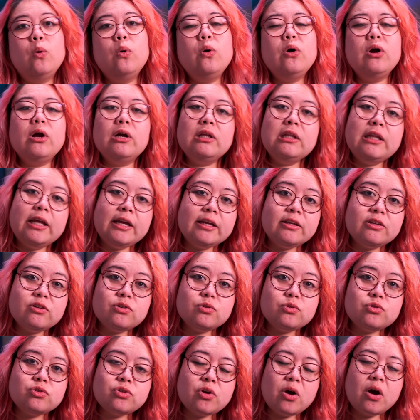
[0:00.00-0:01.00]
or like
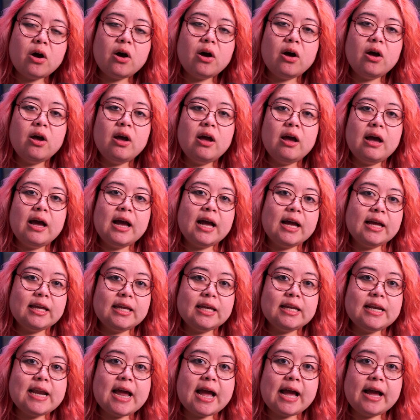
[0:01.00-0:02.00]
you saw, I
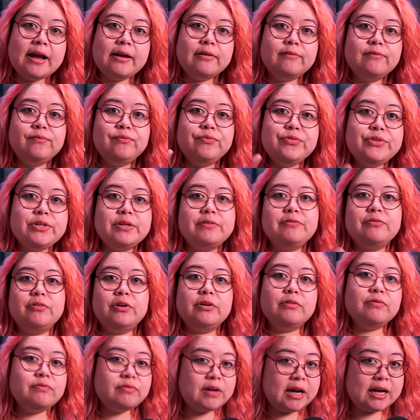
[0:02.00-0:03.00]
can have
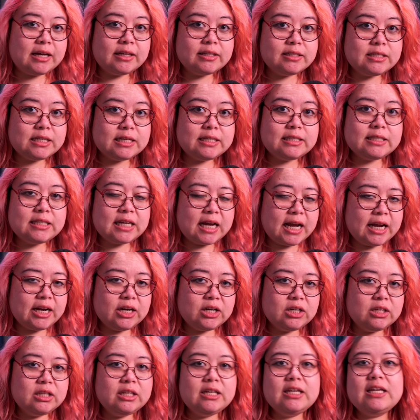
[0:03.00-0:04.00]
different files
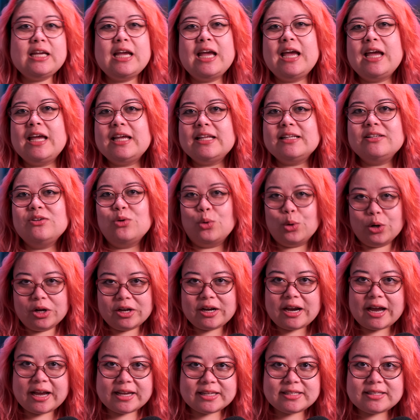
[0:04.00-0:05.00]
entirely and
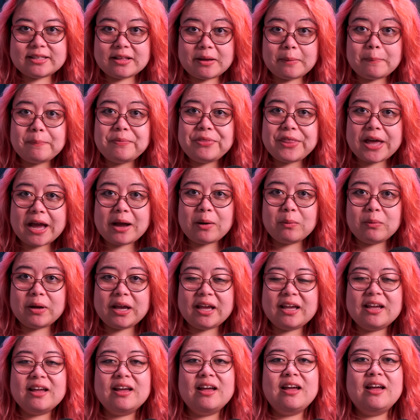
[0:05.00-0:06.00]
organize them that
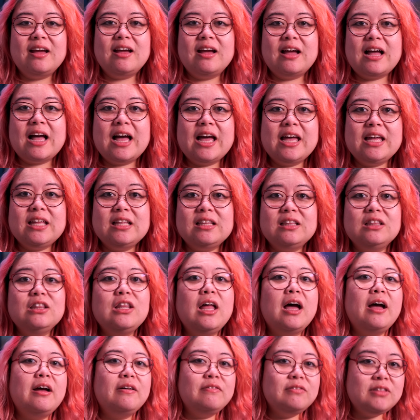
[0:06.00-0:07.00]
way. I
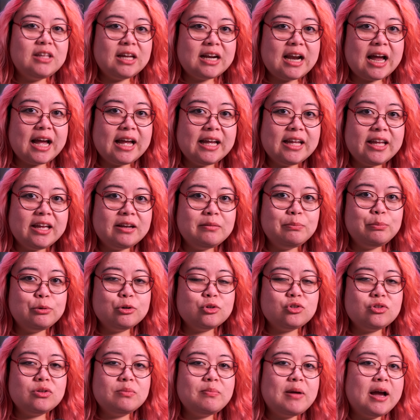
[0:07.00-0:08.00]
love that I can
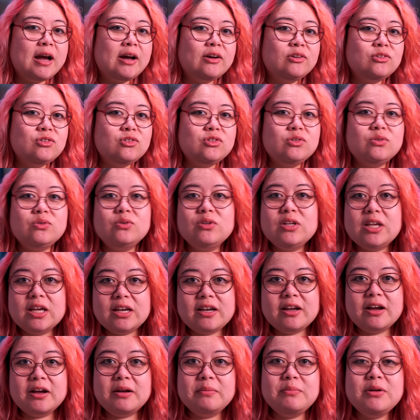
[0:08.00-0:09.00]
push them out to
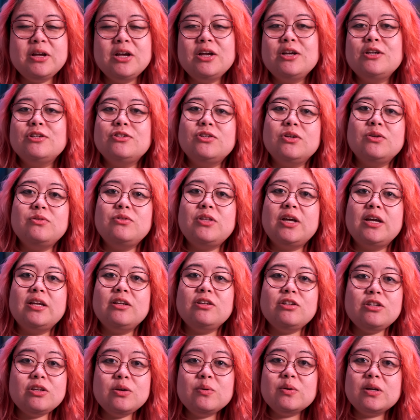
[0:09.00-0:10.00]
GitHub so
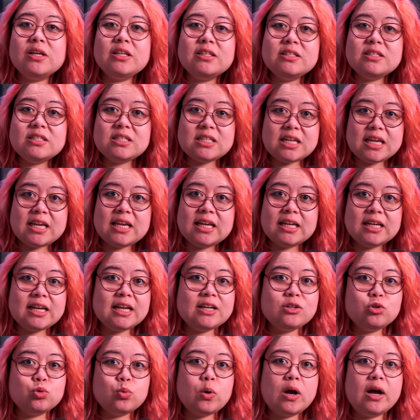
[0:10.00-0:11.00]
that you can see it
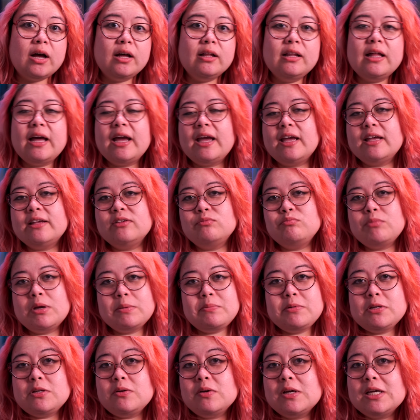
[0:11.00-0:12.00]
as well, and
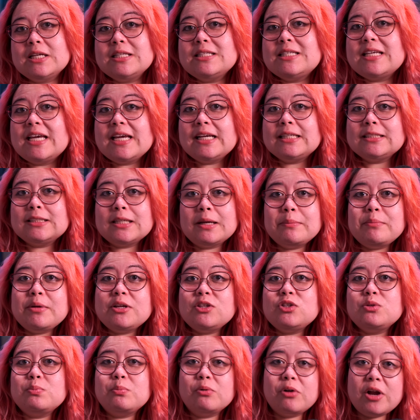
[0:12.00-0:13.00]
maybe you can take some
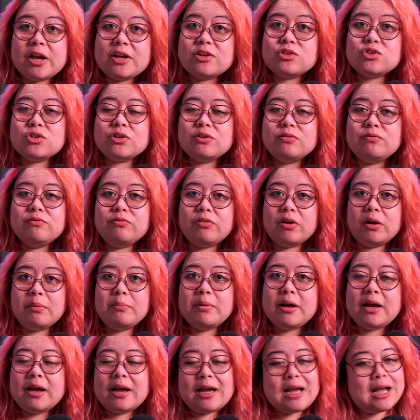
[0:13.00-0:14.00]
inspiration
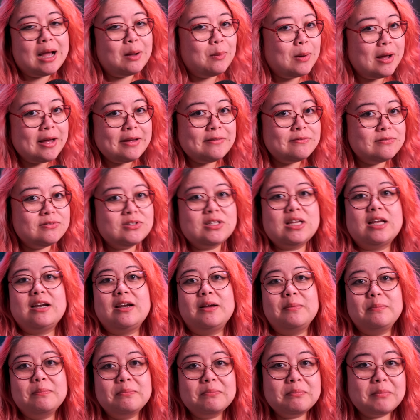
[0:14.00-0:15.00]
from how I've set
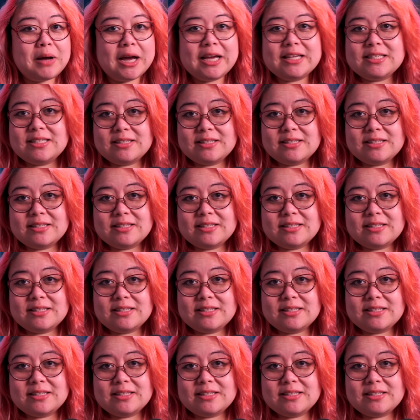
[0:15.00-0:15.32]
up my